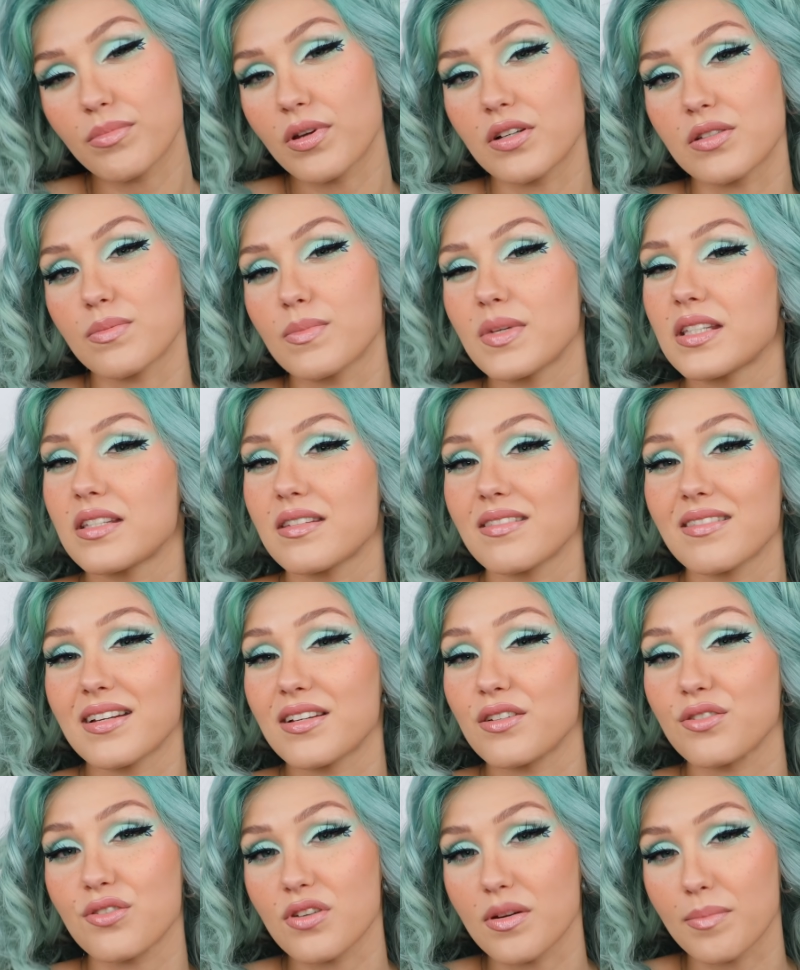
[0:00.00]
because mint is an
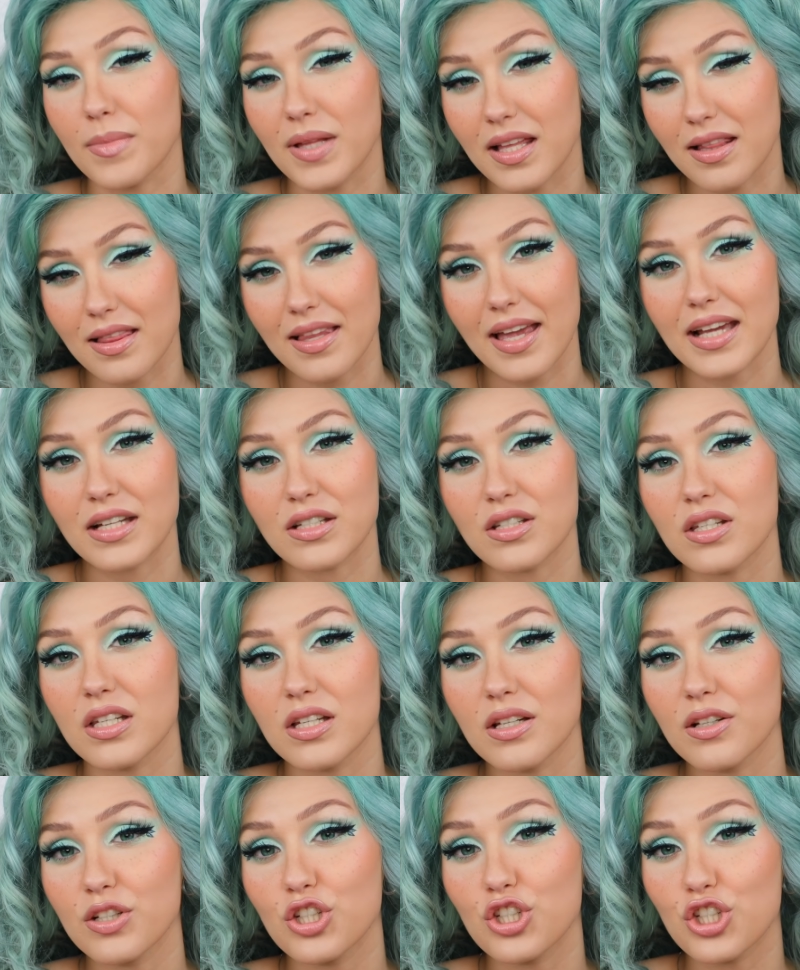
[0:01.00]
extremely
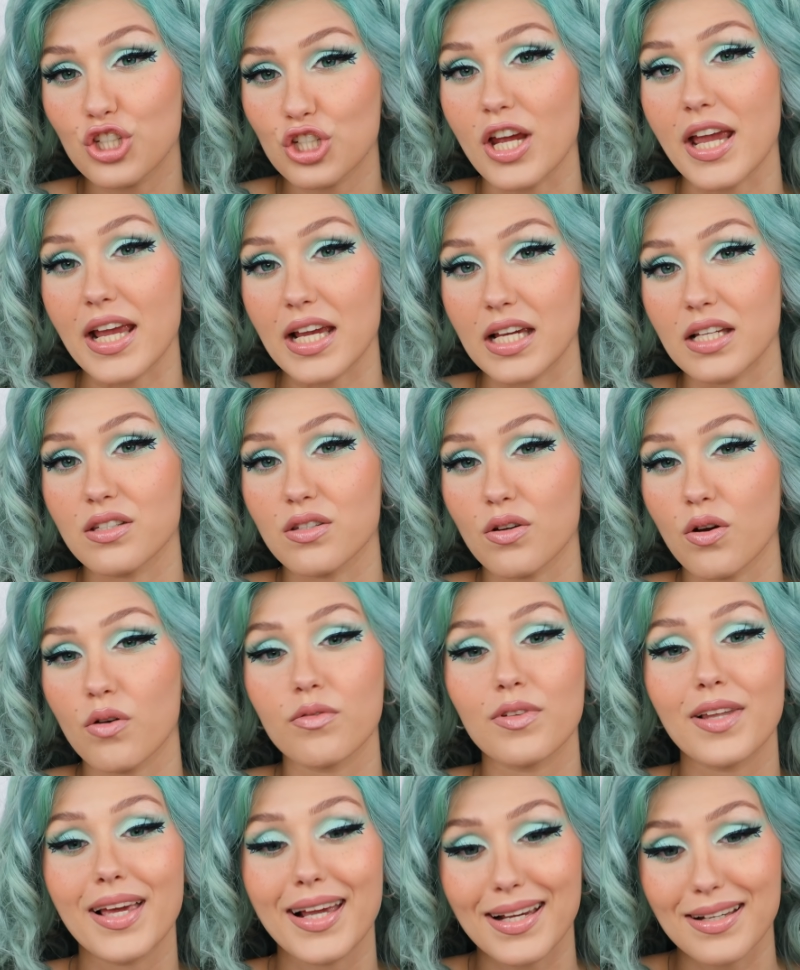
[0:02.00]
light shade
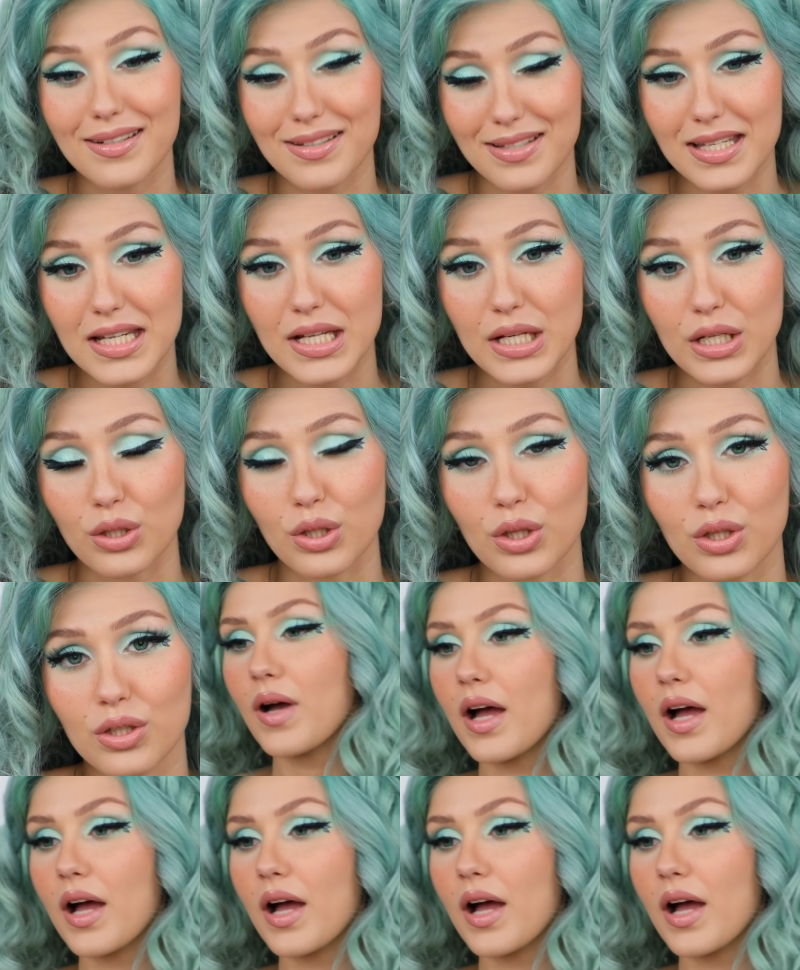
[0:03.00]
of like a teal.